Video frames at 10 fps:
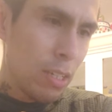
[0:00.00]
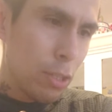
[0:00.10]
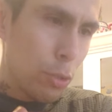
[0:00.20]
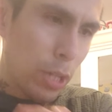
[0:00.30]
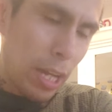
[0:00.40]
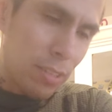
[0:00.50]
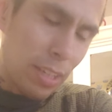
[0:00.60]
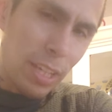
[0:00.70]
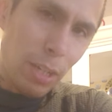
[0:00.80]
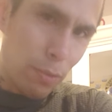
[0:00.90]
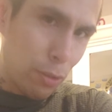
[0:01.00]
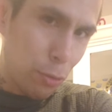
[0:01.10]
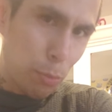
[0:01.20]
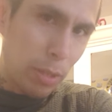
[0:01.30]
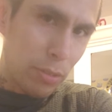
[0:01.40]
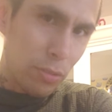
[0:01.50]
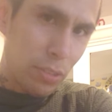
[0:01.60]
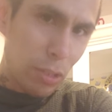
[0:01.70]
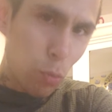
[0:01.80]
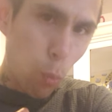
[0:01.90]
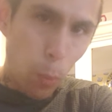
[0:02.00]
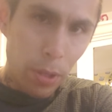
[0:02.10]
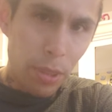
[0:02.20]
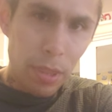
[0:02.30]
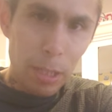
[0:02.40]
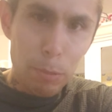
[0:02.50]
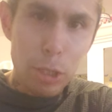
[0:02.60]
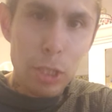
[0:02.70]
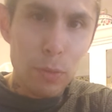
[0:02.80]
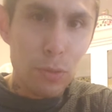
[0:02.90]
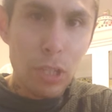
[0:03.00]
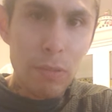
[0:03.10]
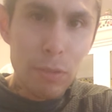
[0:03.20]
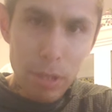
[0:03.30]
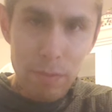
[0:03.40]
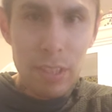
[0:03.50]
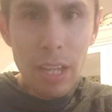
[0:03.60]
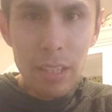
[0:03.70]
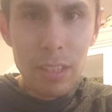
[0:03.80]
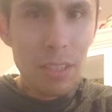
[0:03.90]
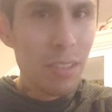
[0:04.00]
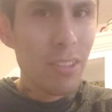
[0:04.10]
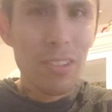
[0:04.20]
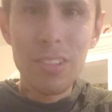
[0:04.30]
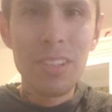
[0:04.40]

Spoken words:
you got to take care of your expenses. That's one thing, because if you have debt, you're